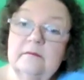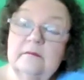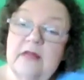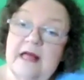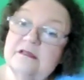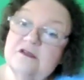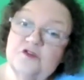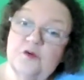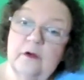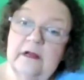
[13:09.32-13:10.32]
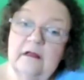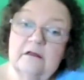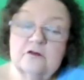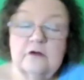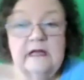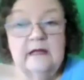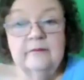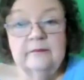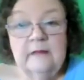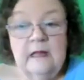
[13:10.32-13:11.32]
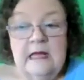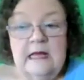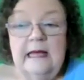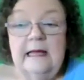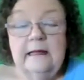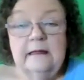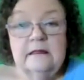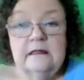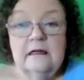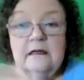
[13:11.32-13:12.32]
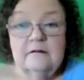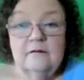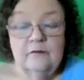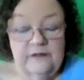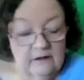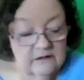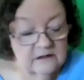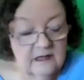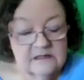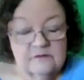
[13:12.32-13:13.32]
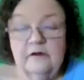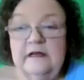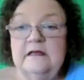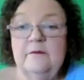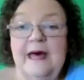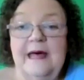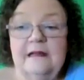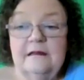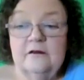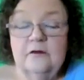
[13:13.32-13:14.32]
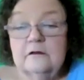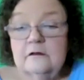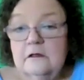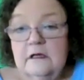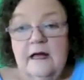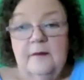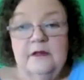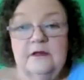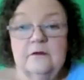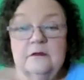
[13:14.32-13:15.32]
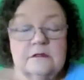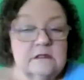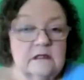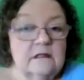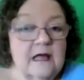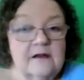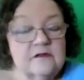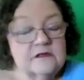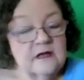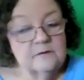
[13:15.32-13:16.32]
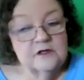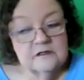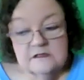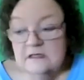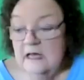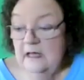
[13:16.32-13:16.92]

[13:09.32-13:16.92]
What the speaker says: that's the story on tritium, and there is lots written about it. You can look it up and you can see a lot of the subjects.